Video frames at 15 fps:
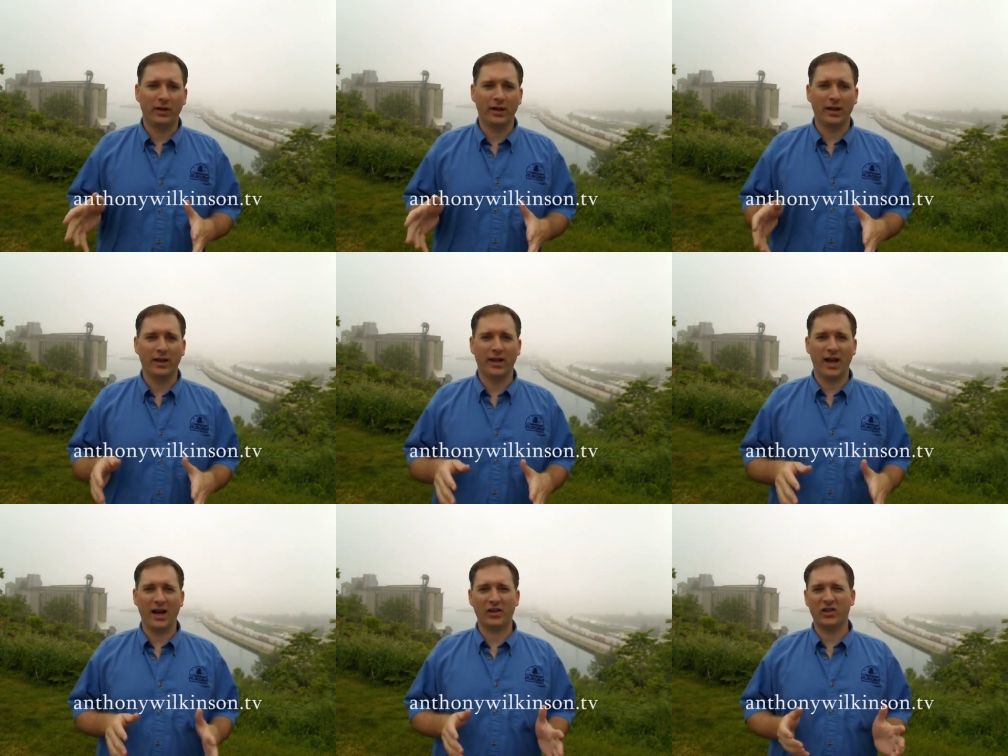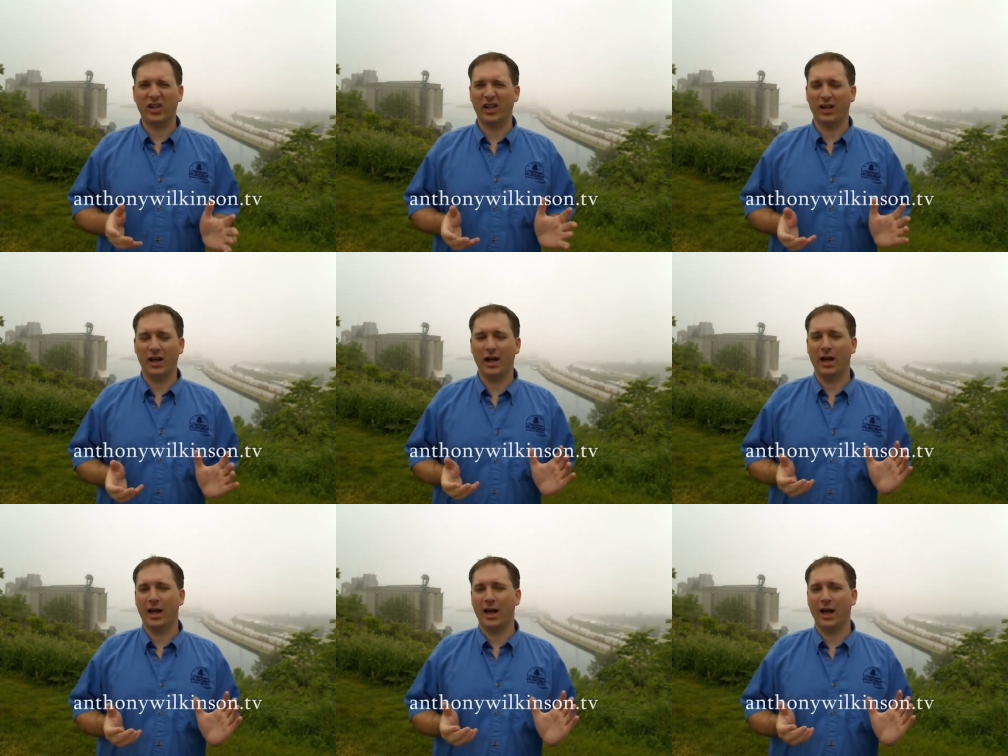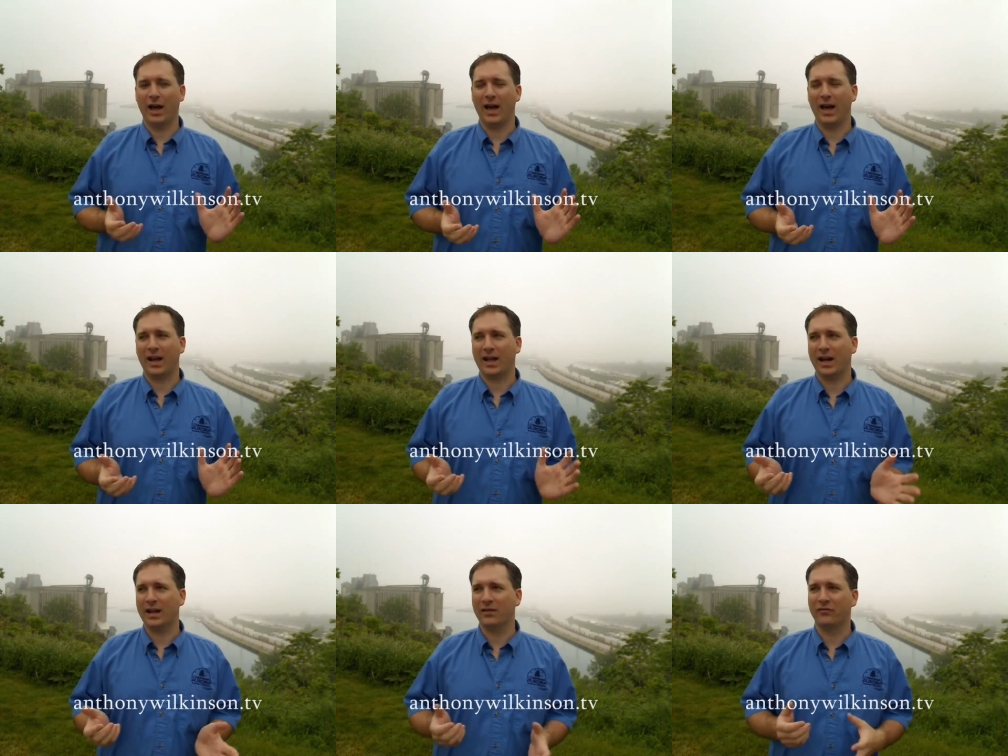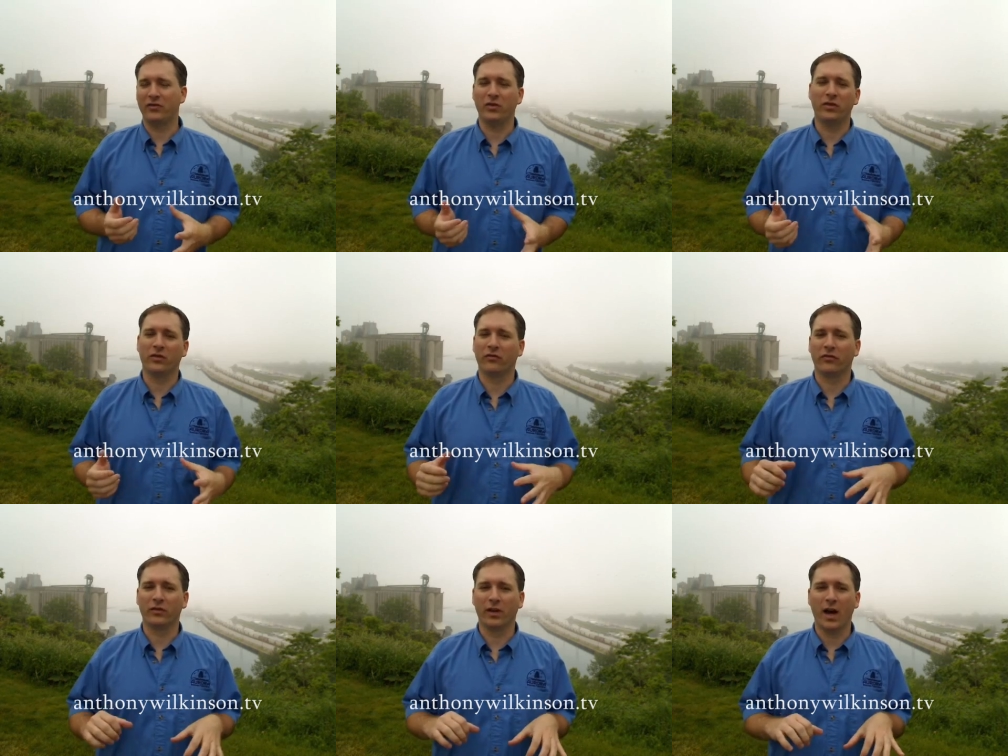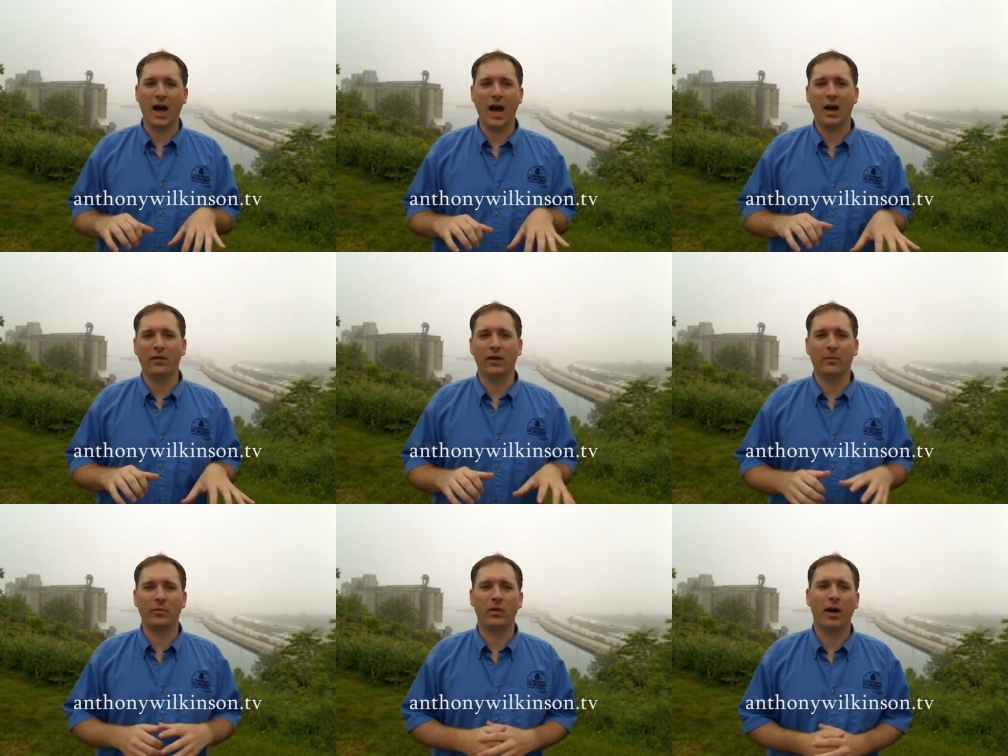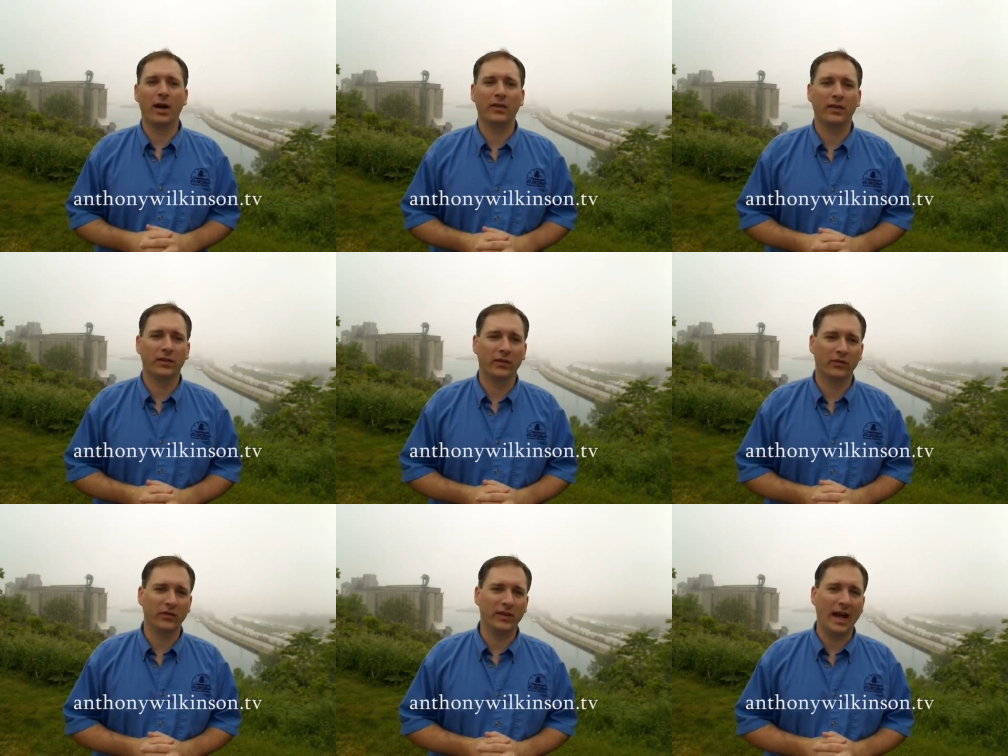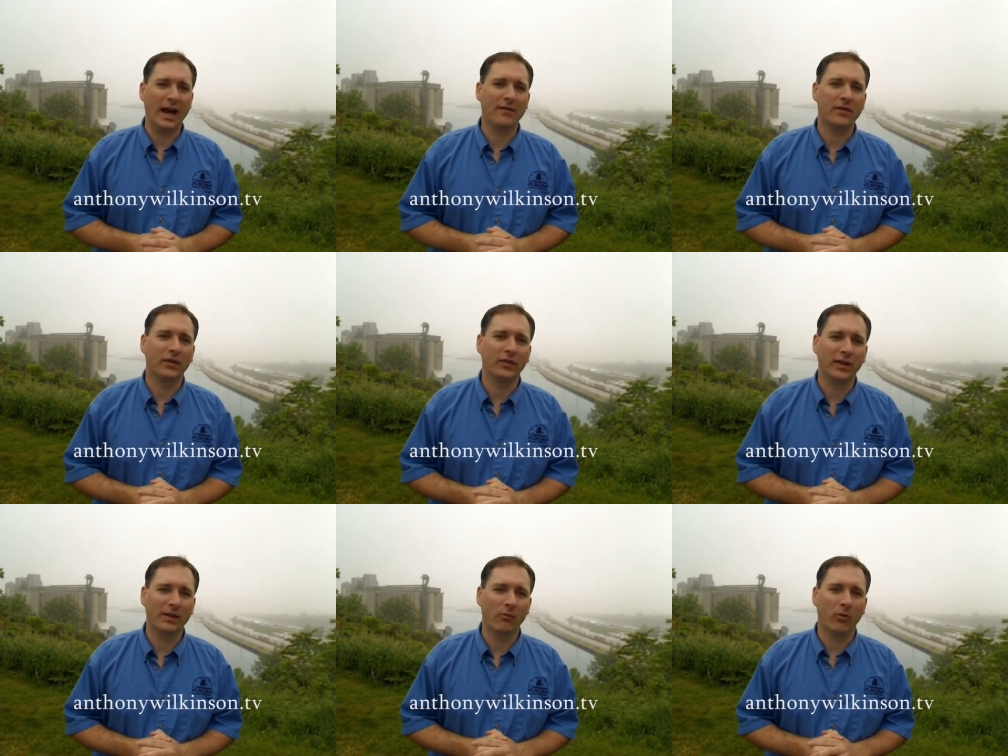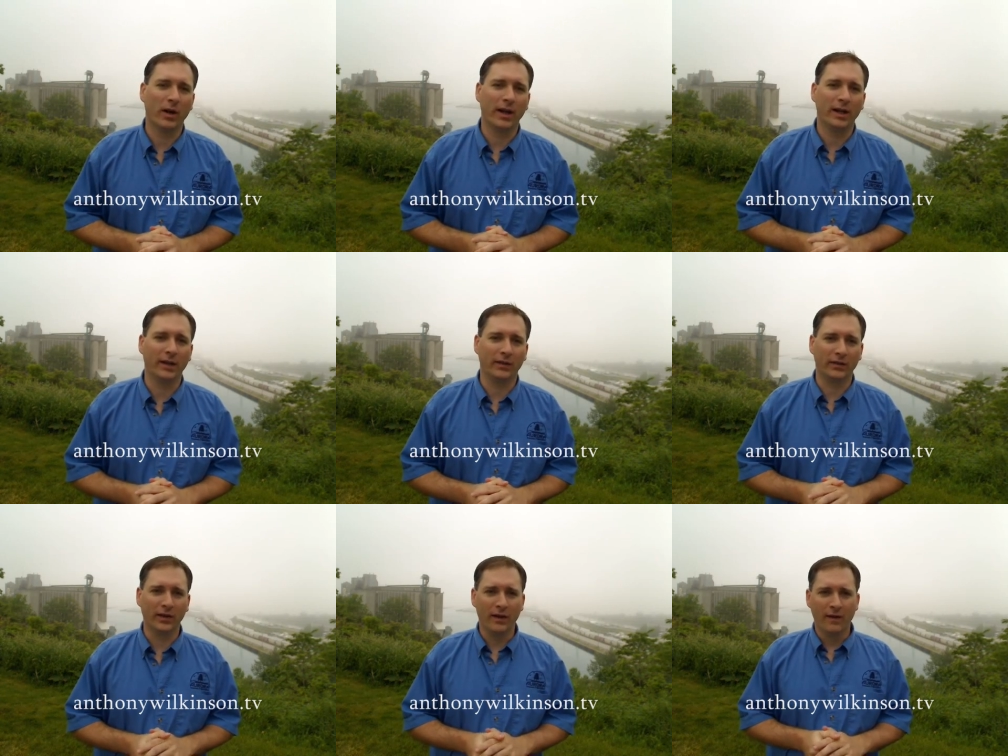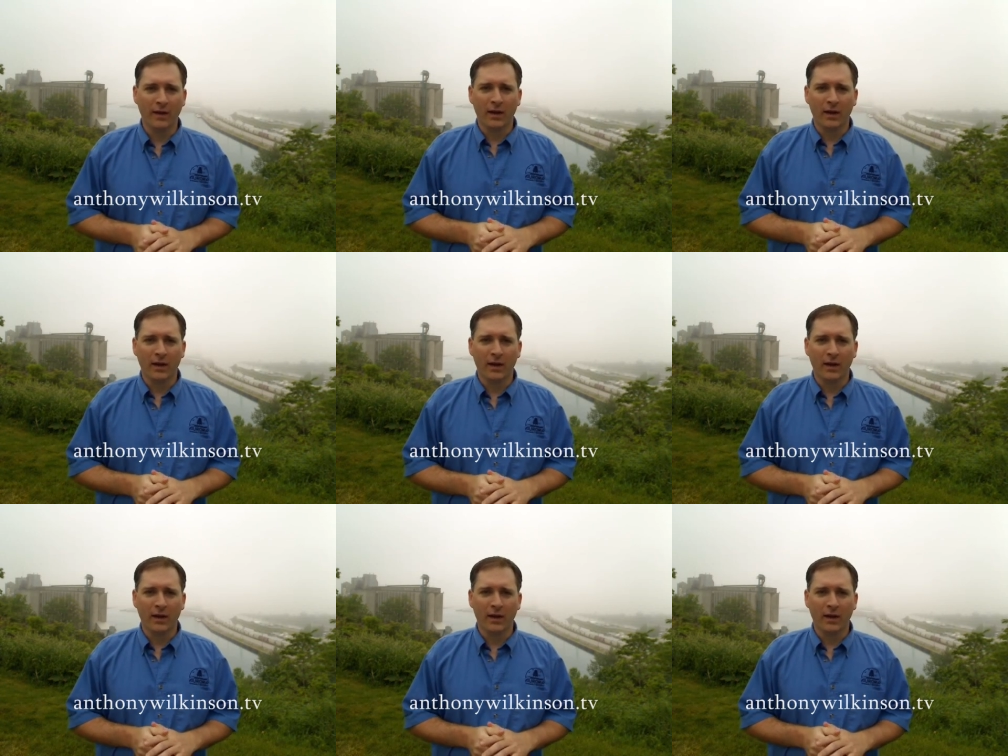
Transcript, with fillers: And I, actually, I, I kind of view the, the hiring process of staff the same way as